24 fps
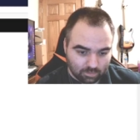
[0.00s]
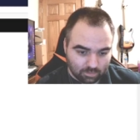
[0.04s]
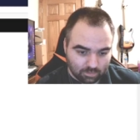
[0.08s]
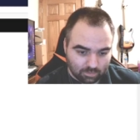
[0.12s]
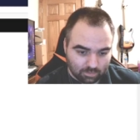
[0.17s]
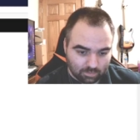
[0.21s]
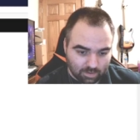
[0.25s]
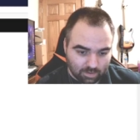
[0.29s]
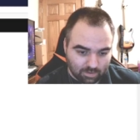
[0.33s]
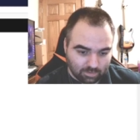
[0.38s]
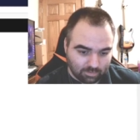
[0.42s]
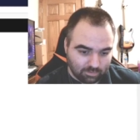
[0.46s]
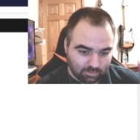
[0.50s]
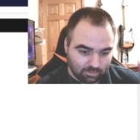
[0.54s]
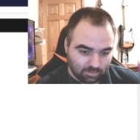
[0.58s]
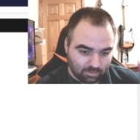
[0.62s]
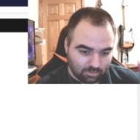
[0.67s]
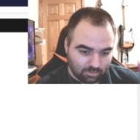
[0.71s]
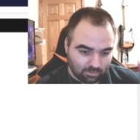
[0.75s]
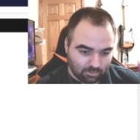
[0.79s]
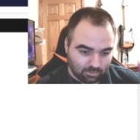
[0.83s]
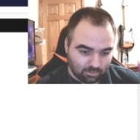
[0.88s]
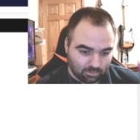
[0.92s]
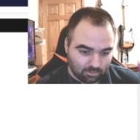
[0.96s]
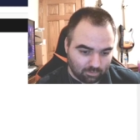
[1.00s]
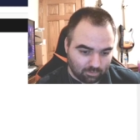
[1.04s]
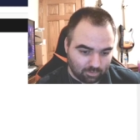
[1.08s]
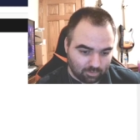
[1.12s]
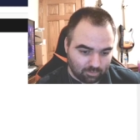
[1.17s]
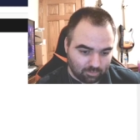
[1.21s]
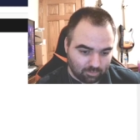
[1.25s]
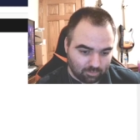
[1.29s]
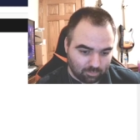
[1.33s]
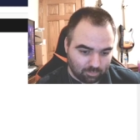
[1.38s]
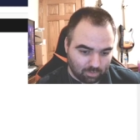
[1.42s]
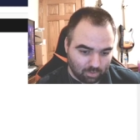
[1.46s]
They consider her
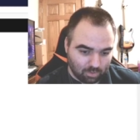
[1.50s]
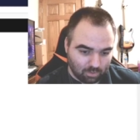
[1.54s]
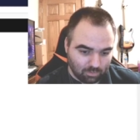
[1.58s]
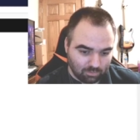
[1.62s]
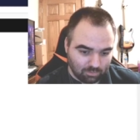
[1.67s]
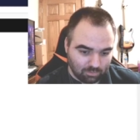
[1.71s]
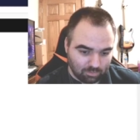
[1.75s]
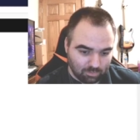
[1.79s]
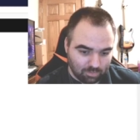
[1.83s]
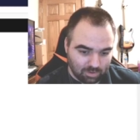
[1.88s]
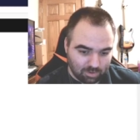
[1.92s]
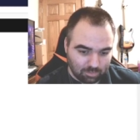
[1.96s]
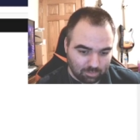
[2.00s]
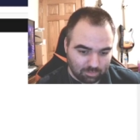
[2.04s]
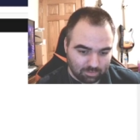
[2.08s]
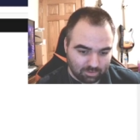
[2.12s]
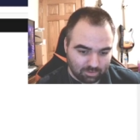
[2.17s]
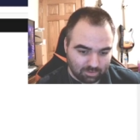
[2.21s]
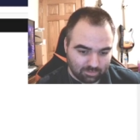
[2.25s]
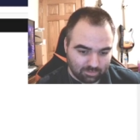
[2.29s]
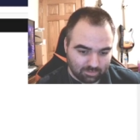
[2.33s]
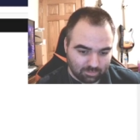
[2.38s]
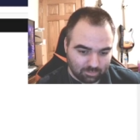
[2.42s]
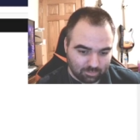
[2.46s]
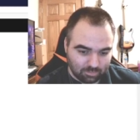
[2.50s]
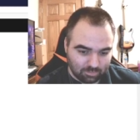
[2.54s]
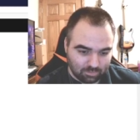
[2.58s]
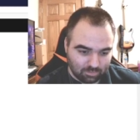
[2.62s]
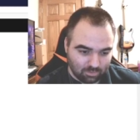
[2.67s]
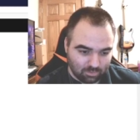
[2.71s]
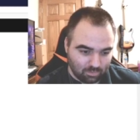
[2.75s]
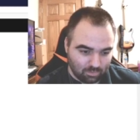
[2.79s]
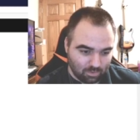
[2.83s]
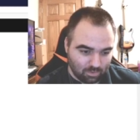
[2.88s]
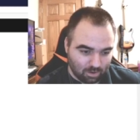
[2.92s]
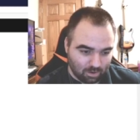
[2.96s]
as post-minimalism
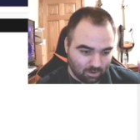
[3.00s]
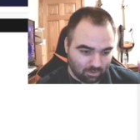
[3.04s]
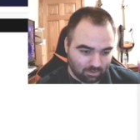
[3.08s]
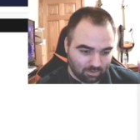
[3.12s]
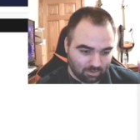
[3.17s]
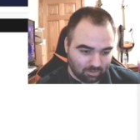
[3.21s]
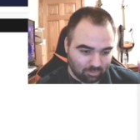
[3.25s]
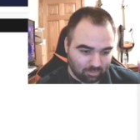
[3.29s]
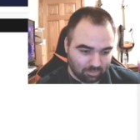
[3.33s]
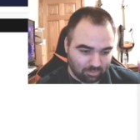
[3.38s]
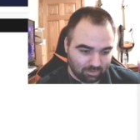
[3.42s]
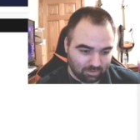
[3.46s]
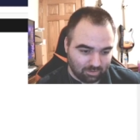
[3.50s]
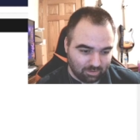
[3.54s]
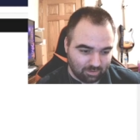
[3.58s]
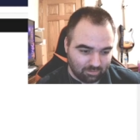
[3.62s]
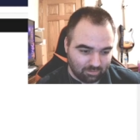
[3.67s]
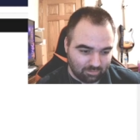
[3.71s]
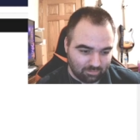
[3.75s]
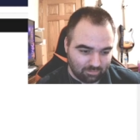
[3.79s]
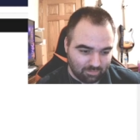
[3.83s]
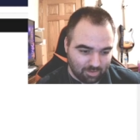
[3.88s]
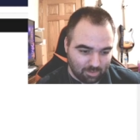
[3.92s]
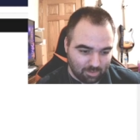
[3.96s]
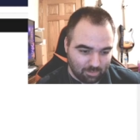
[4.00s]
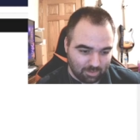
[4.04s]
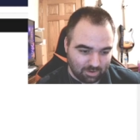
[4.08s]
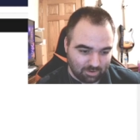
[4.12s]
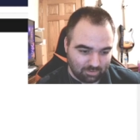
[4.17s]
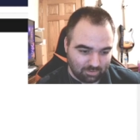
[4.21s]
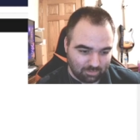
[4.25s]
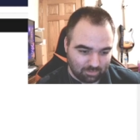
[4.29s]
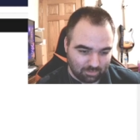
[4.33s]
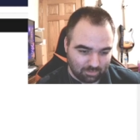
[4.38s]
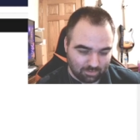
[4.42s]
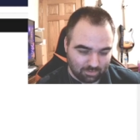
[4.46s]
through arguably a
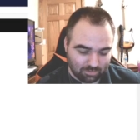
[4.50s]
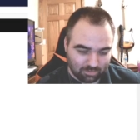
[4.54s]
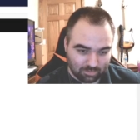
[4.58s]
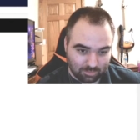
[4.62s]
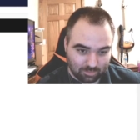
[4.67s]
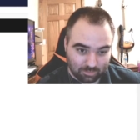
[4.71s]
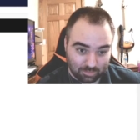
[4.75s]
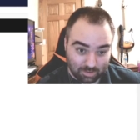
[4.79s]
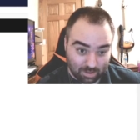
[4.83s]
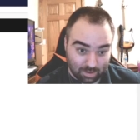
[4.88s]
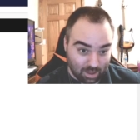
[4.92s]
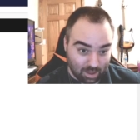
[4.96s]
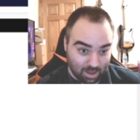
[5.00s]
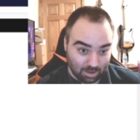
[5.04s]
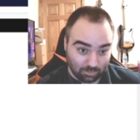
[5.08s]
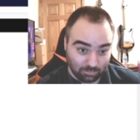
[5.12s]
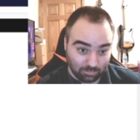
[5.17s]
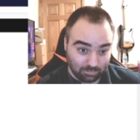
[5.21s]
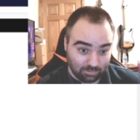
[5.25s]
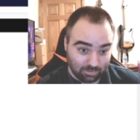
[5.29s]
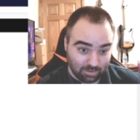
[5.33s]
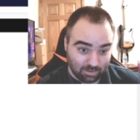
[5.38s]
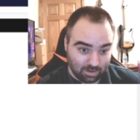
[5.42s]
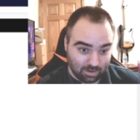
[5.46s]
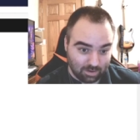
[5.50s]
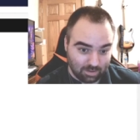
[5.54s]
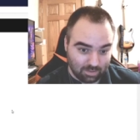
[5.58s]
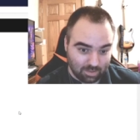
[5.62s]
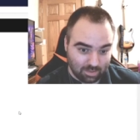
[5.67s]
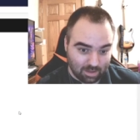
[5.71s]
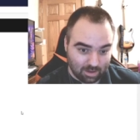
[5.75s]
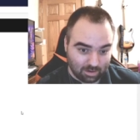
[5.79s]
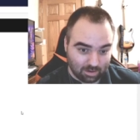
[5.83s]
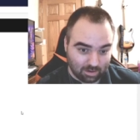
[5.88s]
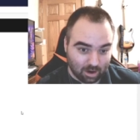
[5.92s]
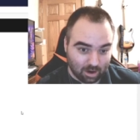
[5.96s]
feminist prism. I don't see any of
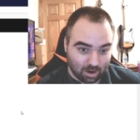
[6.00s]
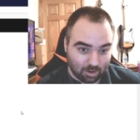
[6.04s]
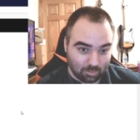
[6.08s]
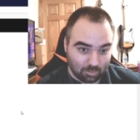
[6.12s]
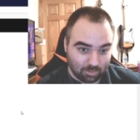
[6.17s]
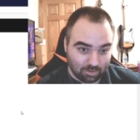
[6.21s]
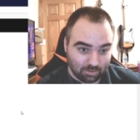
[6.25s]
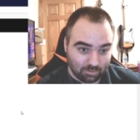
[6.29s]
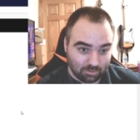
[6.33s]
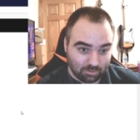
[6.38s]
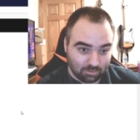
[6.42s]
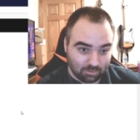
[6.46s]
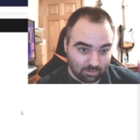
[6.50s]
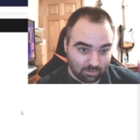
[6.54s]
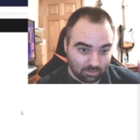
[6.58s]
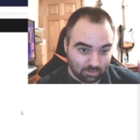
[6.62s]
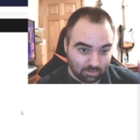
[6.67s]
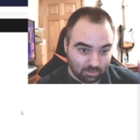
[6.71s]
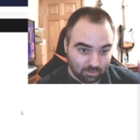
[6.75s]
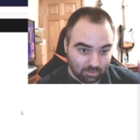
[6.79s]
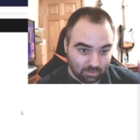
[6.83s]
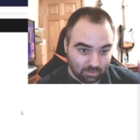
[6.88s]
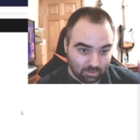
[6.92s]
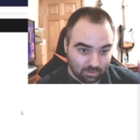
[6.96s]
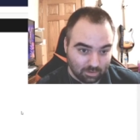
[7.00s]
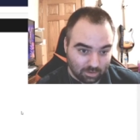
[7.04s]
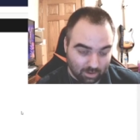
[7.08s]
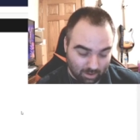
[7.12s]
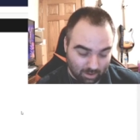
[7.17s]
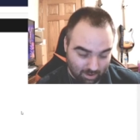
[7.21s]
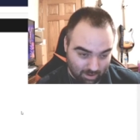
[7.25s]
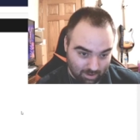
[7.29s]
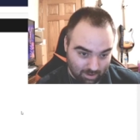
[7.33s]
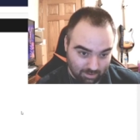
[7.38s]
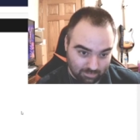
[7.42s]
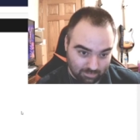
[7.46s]
that garbage.
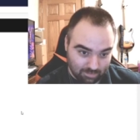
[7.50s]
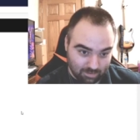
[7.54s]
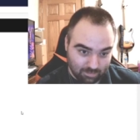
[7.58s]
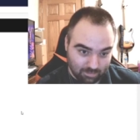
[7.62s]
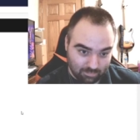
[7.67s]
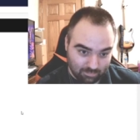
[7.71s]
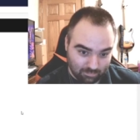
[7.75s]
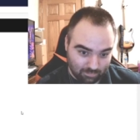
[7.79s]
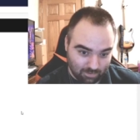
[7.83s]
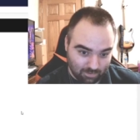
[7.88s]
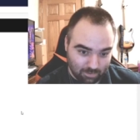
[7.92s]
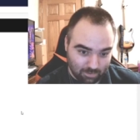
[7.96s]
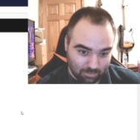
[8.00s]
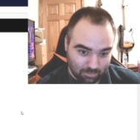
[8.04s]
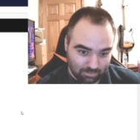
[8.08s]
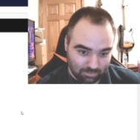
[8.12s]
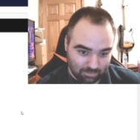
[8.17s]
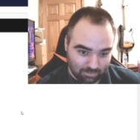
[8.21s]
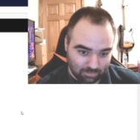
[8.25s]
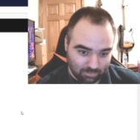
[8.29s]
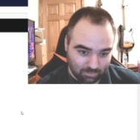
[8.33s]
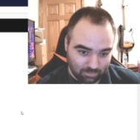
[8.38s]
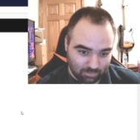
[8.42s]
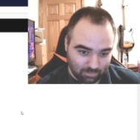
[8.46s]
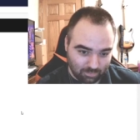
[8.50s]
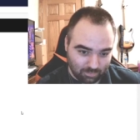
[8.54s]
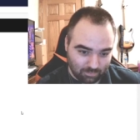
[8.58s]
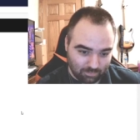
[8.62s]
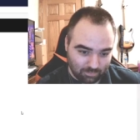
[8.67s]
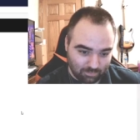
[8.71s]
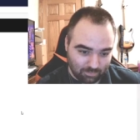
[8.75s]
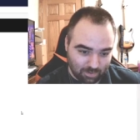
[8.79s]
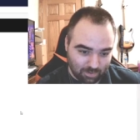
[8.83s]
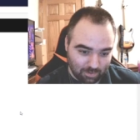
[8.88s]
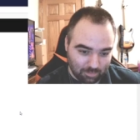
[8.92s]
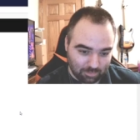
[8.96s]
I see a frame with
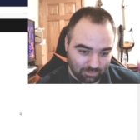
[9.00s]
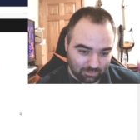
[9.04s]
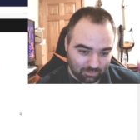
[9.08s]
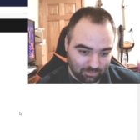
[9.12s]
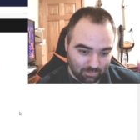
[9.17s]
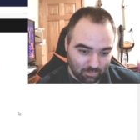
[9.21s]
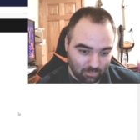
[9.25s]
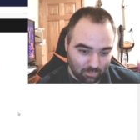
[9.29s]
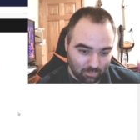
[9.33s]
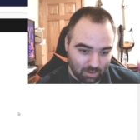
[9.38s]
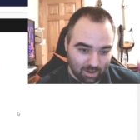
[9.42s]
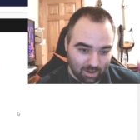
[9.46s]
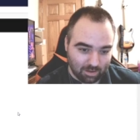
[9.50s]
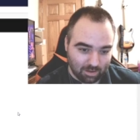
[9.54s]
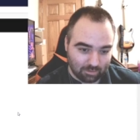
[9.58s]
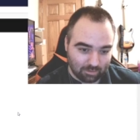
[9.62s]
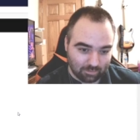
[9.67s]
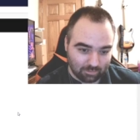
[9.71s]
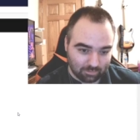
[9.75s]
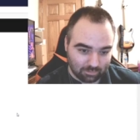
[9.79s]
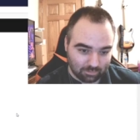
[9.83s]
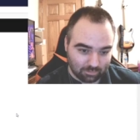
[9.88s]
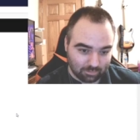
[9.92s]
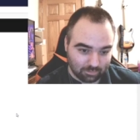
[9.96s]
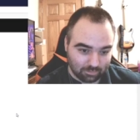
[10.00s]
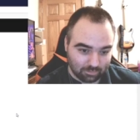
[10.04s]
two wires